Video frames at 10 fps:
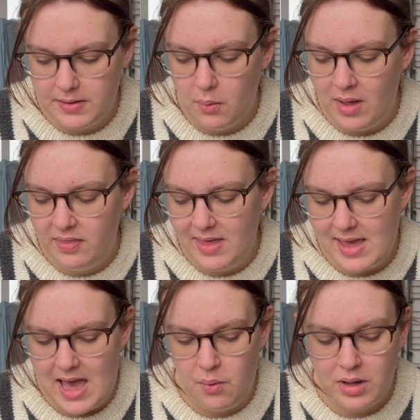one
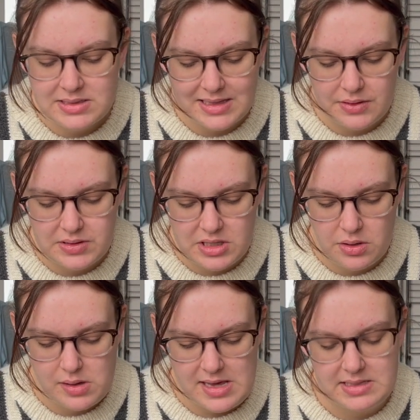thing I was allowed to
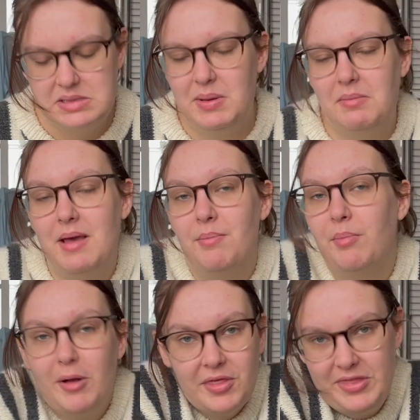do is spend my
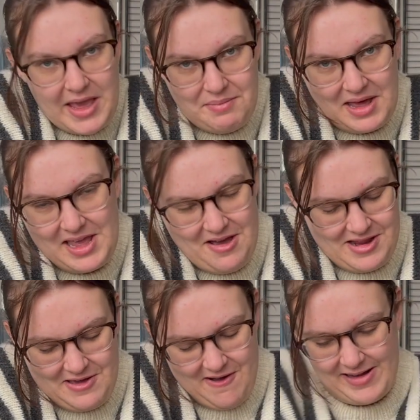birthday money
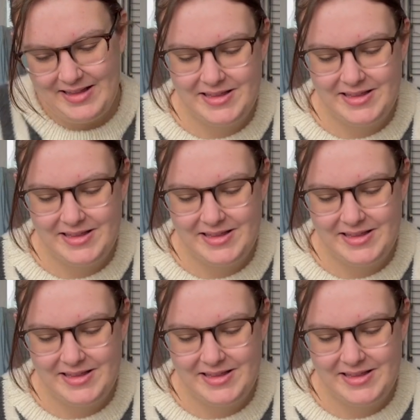on yarn.